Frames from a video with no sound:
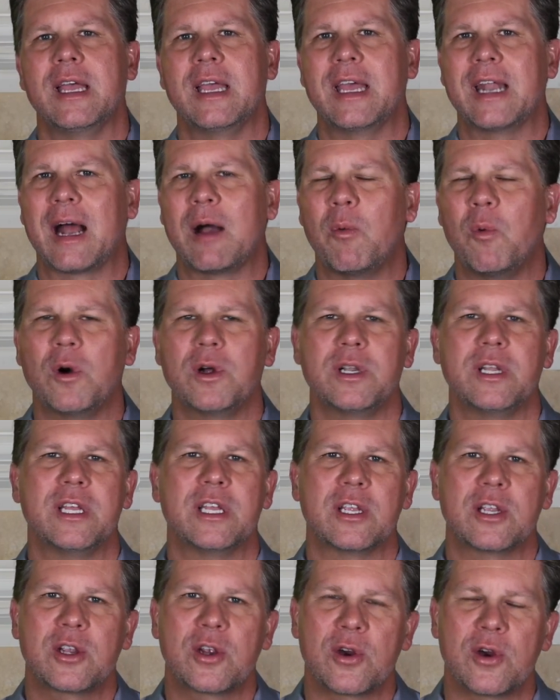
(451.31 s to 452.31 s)
And I want to
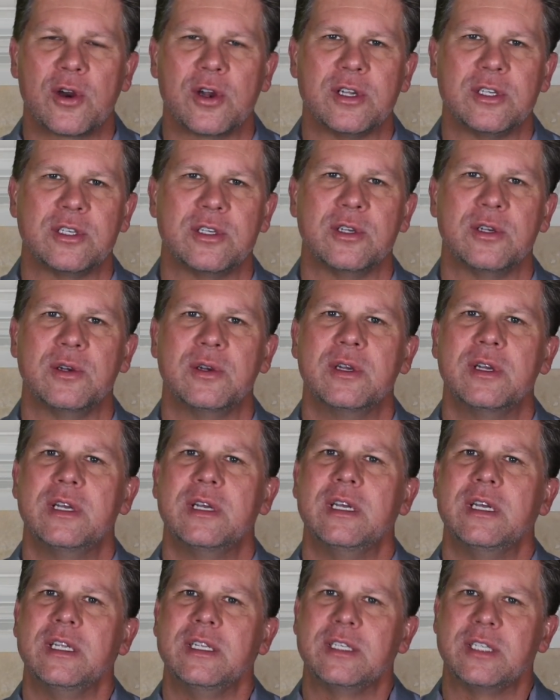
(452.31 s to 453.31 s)
encourage you
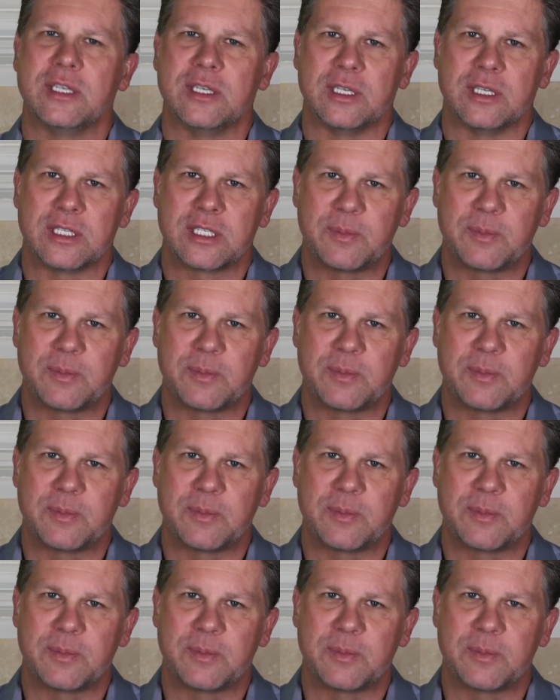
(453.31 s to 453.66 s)
to